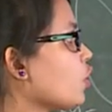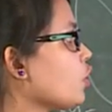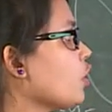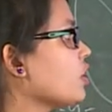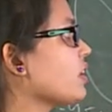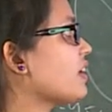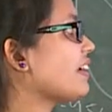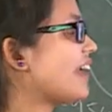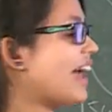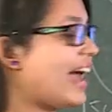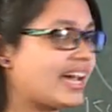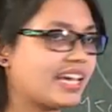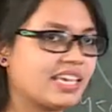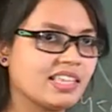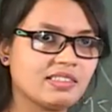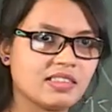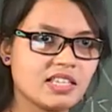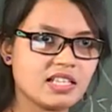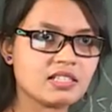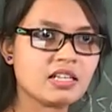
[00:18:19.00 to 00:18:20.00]
or crack
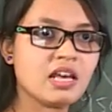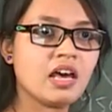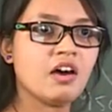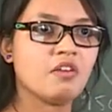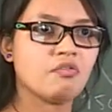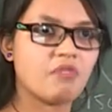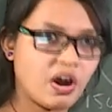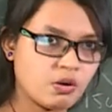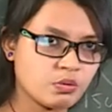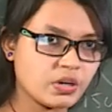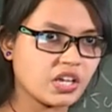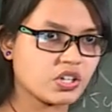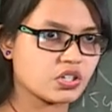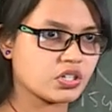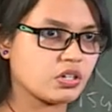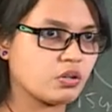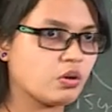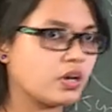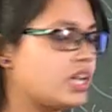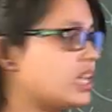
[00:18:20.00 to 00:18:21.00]
in this
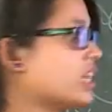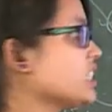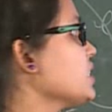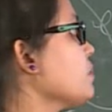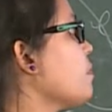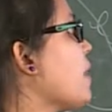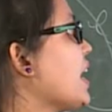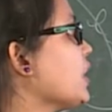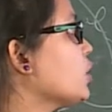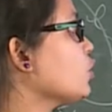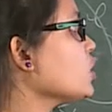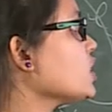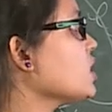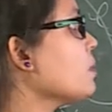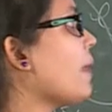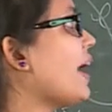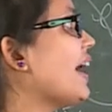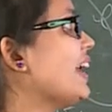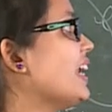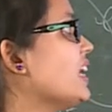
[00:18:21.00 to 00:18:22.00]
foundation, okay, kichhi phatto se
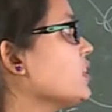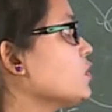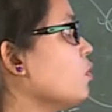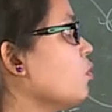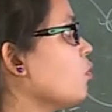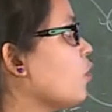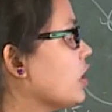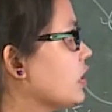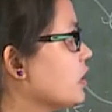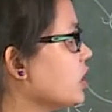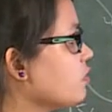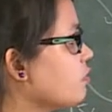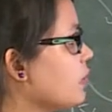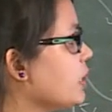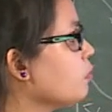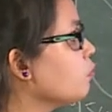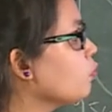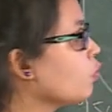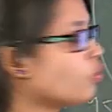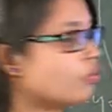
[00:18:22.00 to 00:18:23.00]
paila, so water will
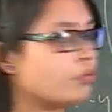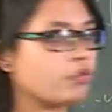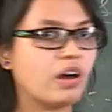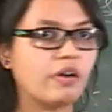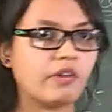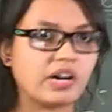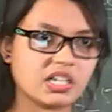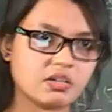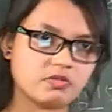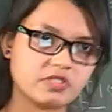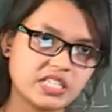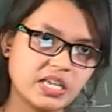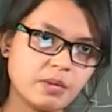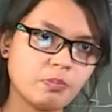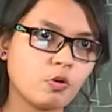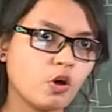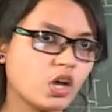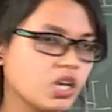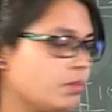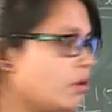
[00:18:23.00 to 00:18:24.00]
move, water seep
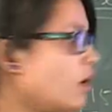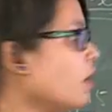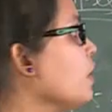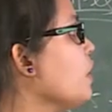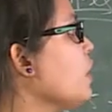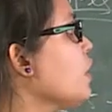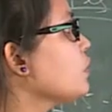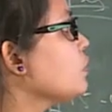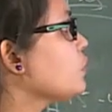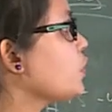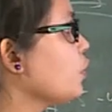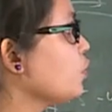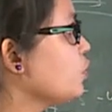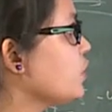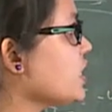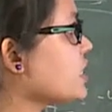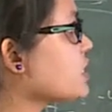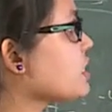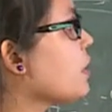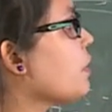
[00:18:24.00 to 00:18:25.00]
karibo through
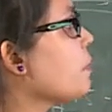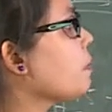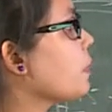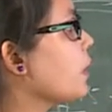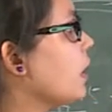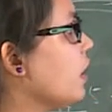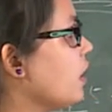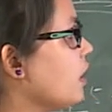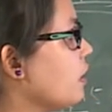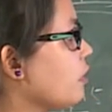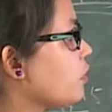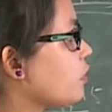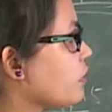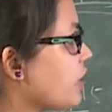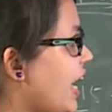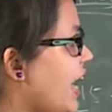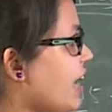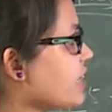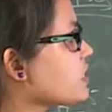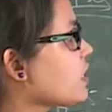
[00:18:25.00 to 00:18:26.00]
these
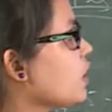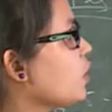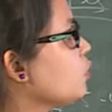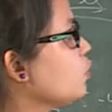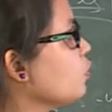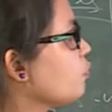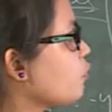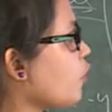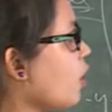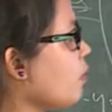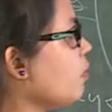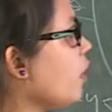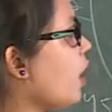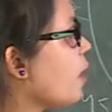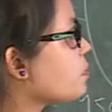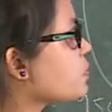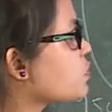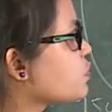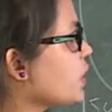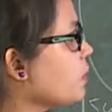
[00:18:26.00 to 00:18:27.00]
cracks to from
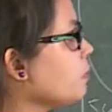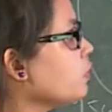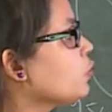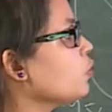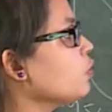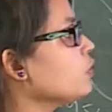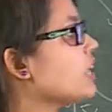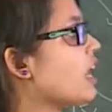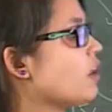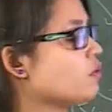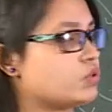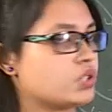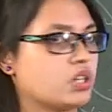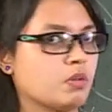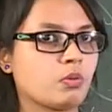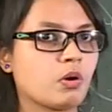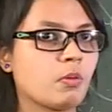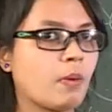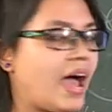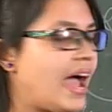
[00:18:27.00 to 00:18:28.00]
upstream to downstream,
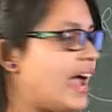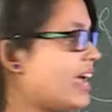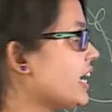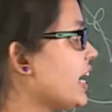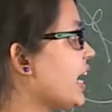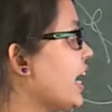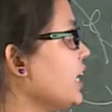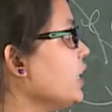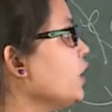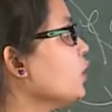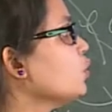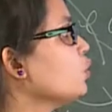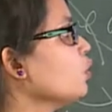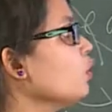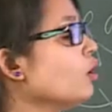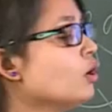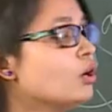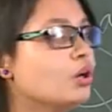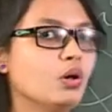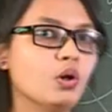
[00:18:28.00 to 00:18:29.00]
from high head to
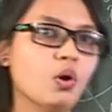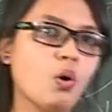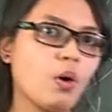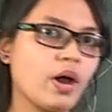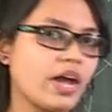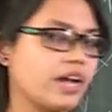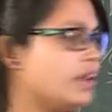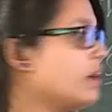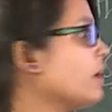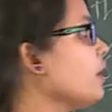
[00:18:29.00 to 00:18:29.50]
low head.